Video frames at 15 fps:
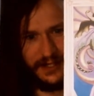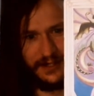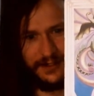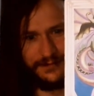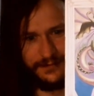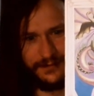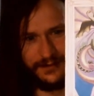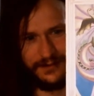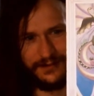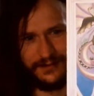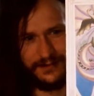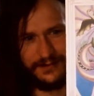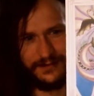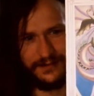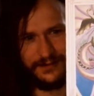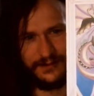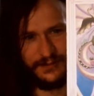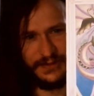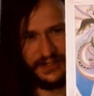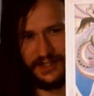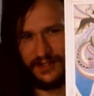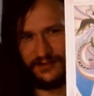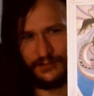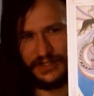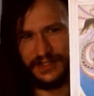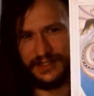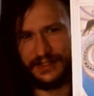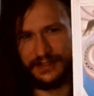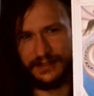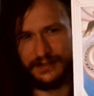offer, but they've
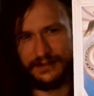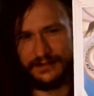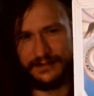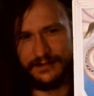been